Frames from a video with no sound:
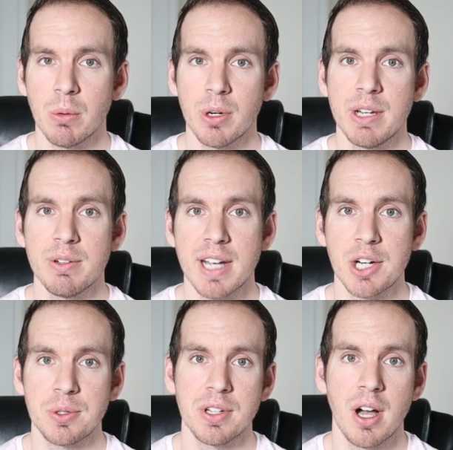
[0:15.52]
where he was
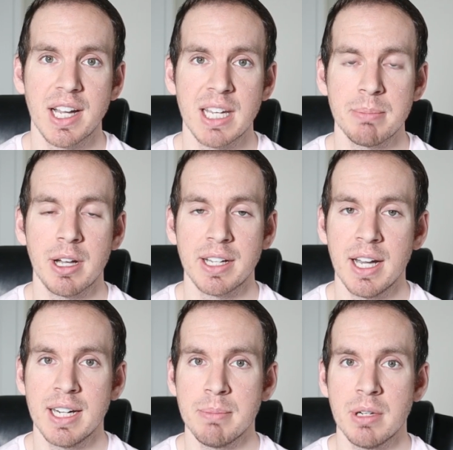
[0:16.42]
actually talking about
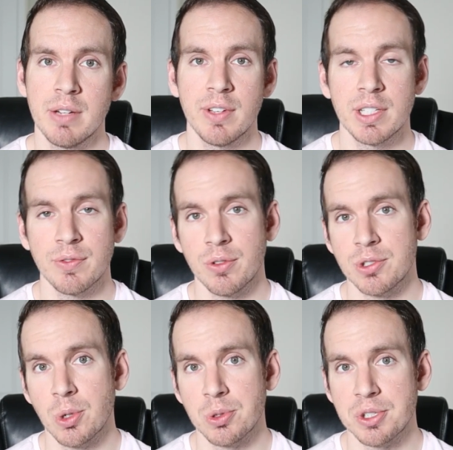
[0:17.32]
cutting benefits for
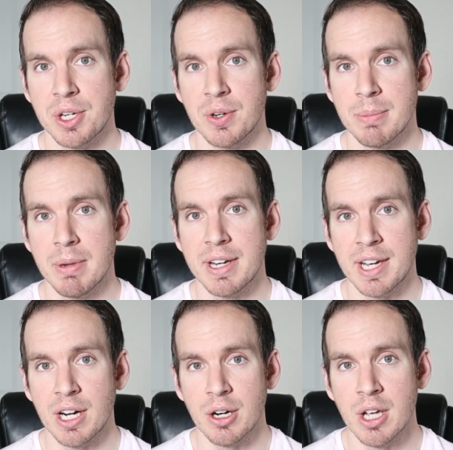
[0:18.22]
Social Security and
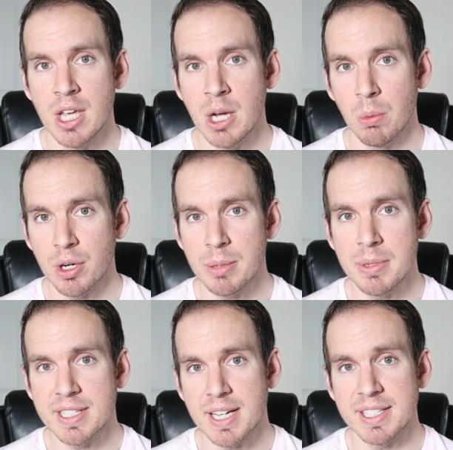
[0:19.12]
Medicare. We're going to
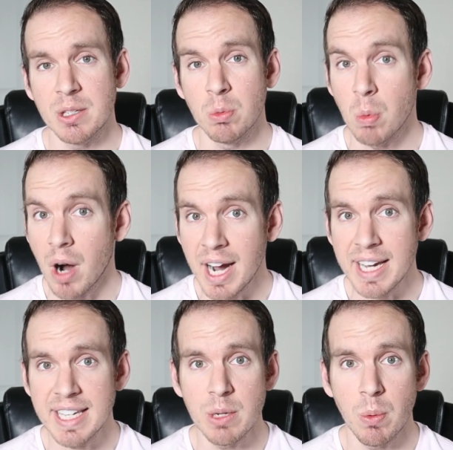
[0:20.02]
be discussing
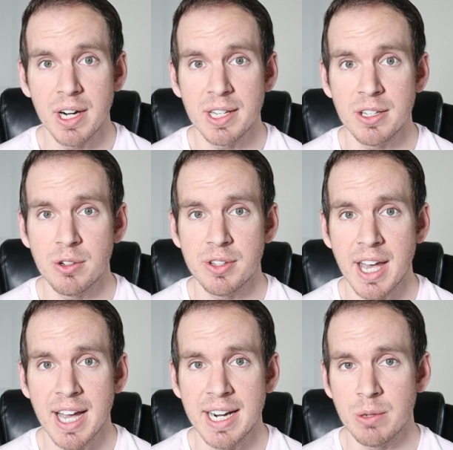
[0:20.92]
why he wanted to do
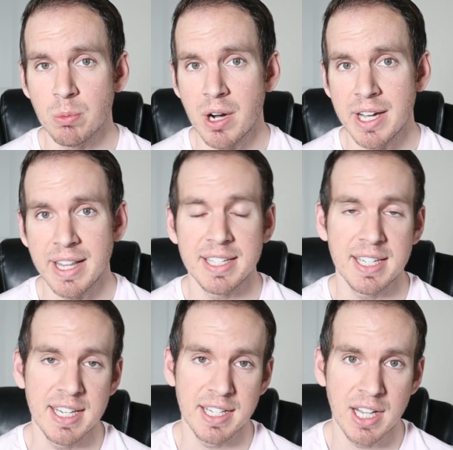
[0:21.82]
that and why that's
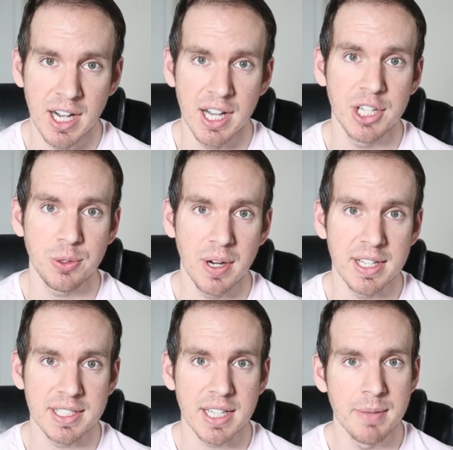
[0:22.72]
a
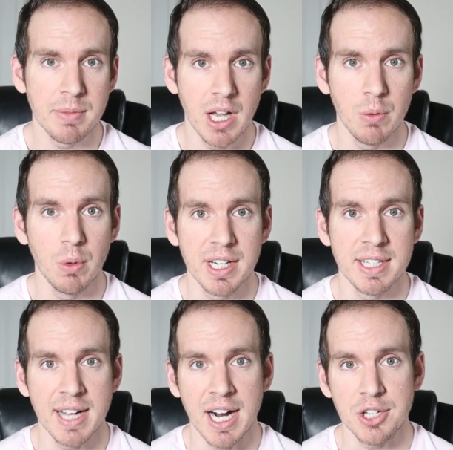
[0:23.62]
contrast of what
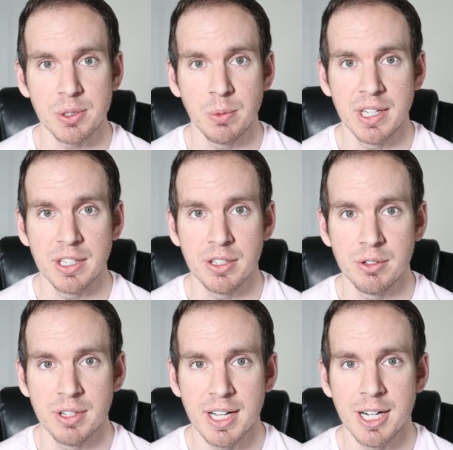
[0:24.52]
he's actually wanting to
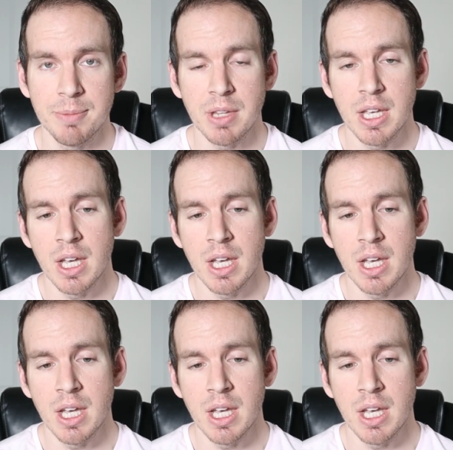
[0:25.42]
do now.